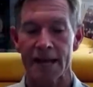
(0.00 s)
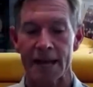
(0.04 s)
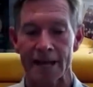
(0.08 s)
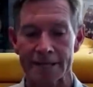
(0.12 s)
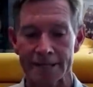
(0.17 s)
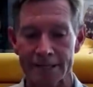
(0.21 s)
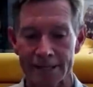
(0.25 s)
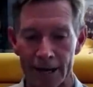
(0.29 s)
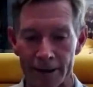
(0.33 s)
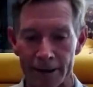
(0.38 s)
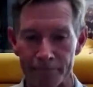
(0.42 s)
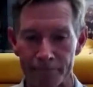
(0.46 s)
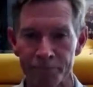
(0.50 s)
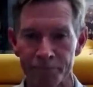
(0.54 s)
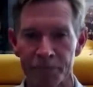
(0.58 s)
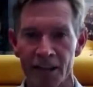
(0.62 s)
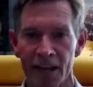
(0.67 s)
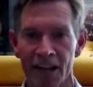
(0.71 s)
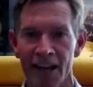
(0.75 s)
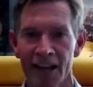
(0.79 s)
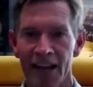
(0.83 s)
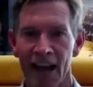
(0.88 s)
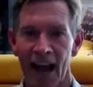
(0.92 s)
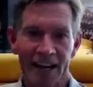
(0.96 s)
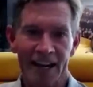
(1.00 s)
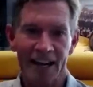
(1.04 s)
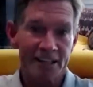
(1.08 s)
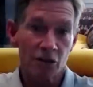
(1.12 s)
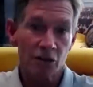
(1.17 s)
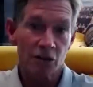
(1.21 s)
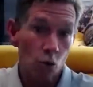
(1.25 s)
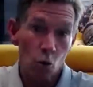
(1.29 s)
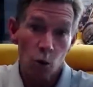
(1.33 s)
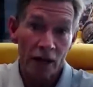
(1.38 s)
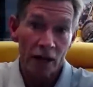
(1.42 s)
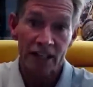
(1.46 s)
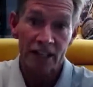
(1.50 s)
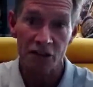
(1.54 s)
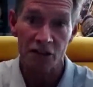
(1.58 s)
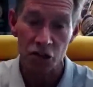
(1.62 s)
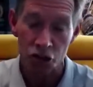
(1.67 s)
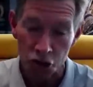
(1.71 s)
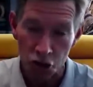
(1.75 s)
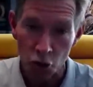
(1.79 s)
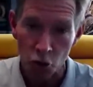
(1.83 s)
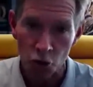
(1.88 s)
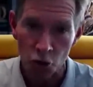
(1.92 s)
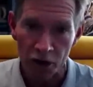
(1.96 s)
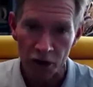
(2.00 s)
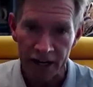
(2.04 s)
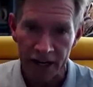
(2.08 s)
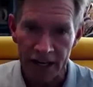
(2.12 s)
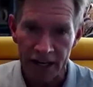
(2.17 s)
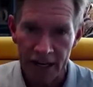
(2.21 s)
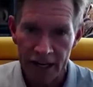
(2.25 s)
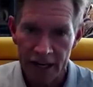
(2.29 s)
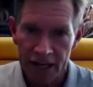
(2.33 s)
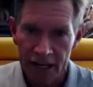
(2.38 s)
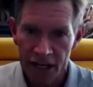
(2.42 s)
And I tell quickly the story.